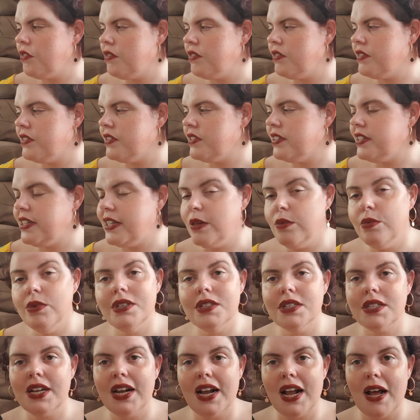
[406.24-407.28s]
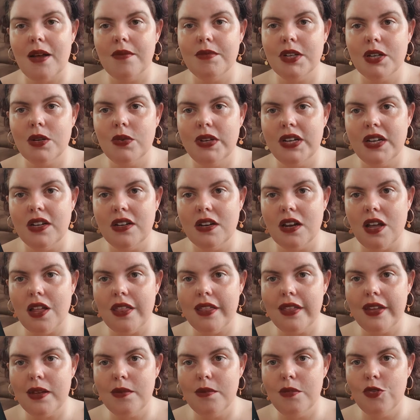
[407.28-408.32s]
see what's going to happen in Queen of
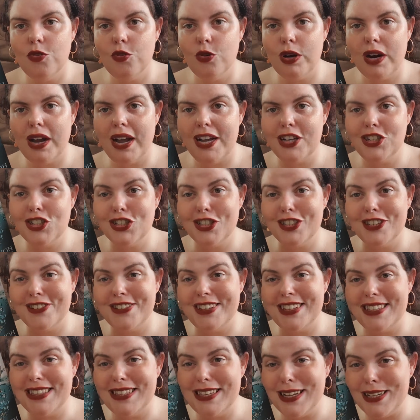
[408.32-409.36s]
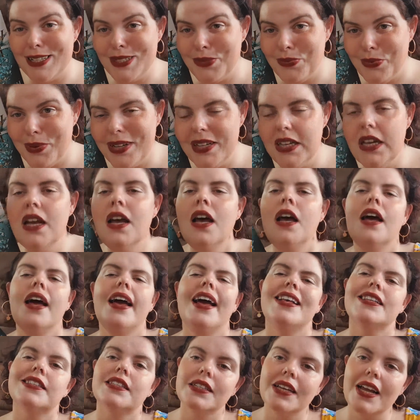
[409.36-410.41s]
Nothing before I actually read this one.
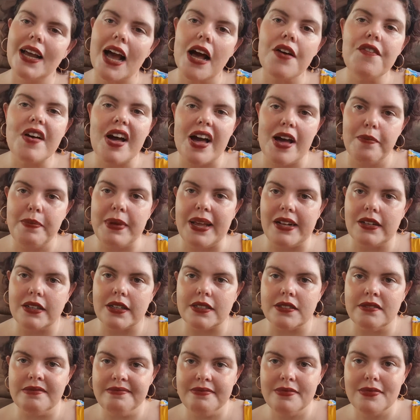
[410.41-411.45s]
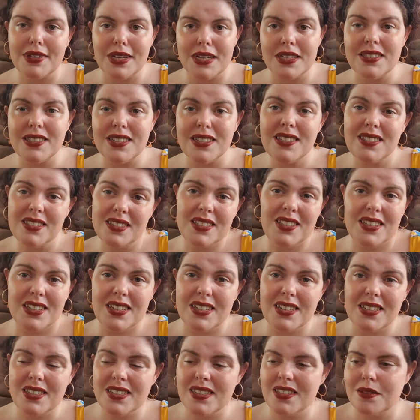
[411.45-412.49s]
It's going to have a happy ending, isn't it? The
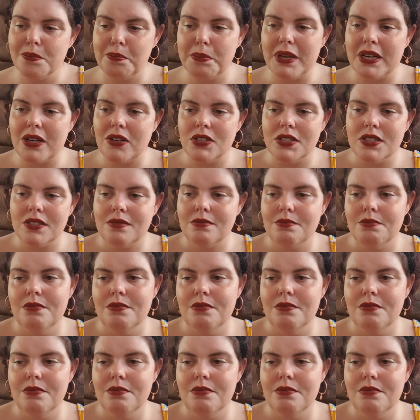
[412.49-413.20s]
series, because